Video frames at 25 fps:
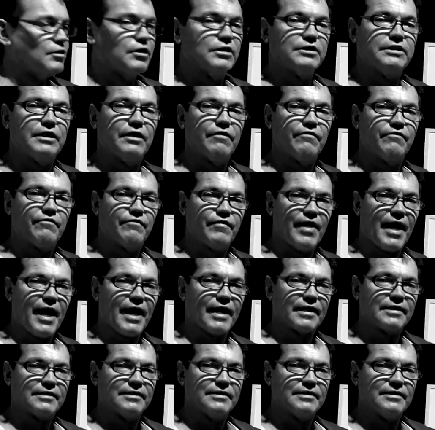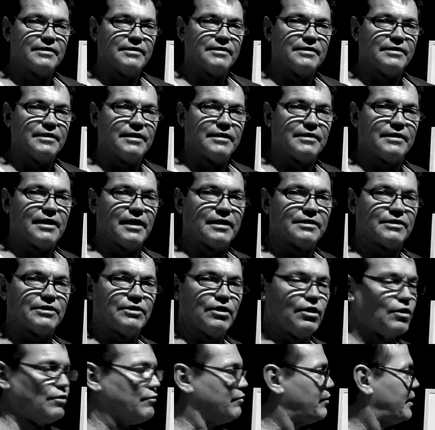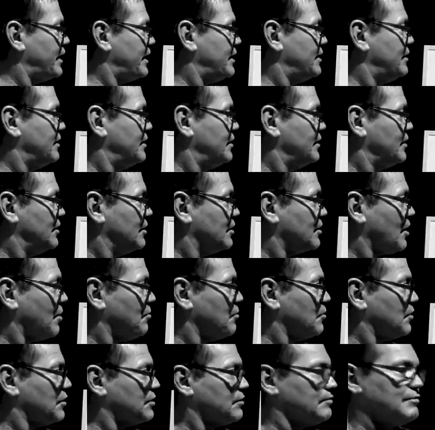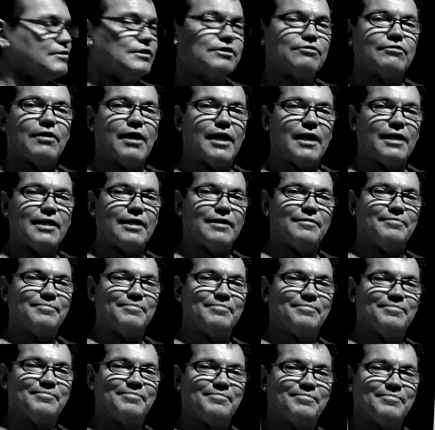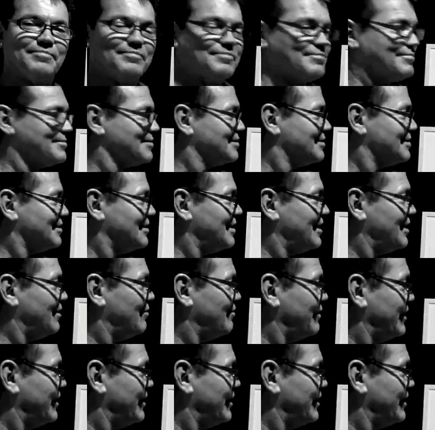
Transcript: because in fact, it does not read Commonwealth of Australia. It